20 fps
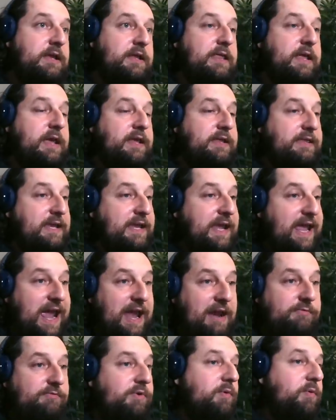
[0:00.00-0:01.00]
that I think
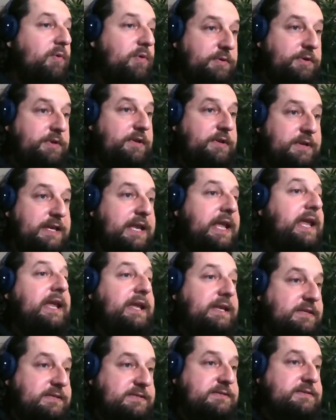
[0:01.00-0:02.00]
everyone
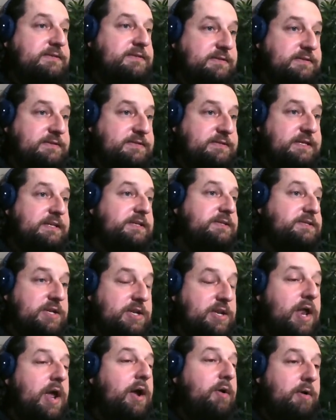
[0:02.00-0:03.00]
needs to,
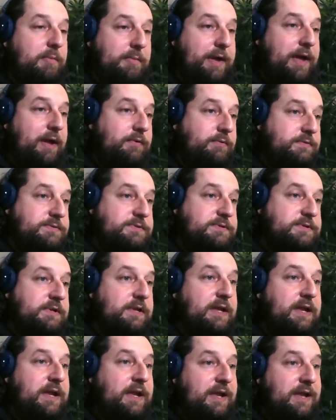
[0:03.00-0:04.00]
to know about
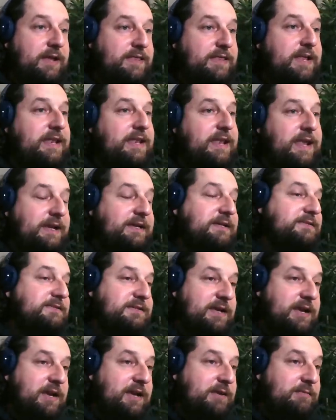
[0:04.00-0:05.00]
the next
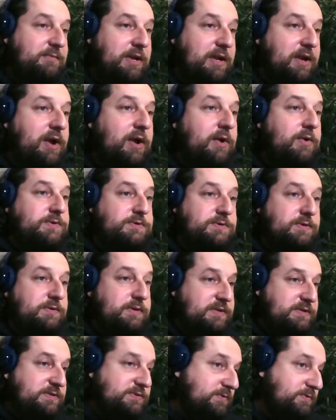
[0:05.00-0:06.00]
time he goes
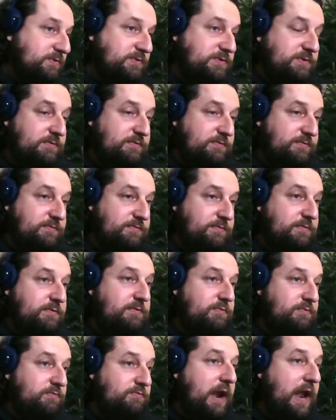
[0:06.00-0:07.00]
on this sort of
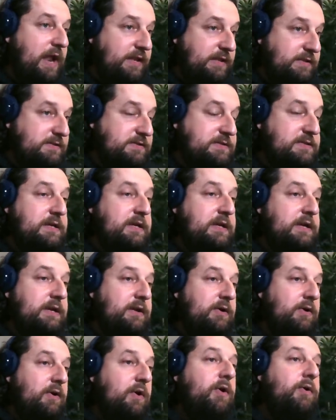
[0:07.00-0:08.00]
rant
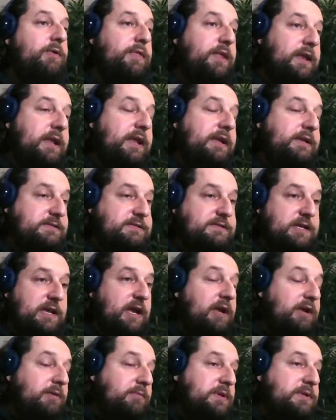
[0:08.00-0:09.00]
or the next
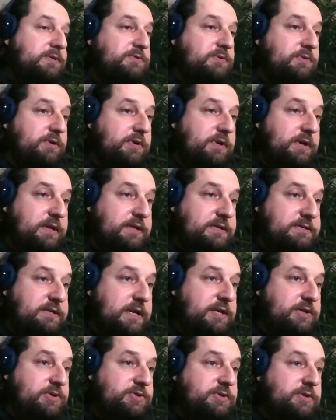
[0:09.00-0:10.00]
time his
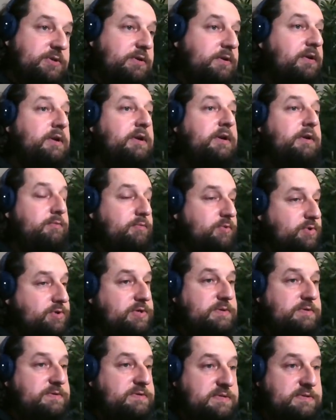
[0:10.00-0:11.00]
organization
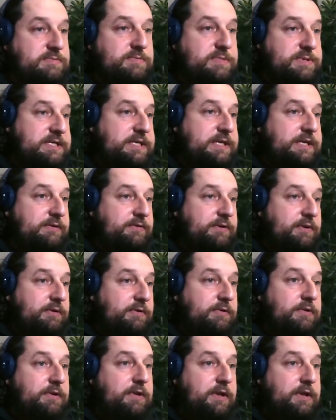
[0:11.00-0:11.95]
produces material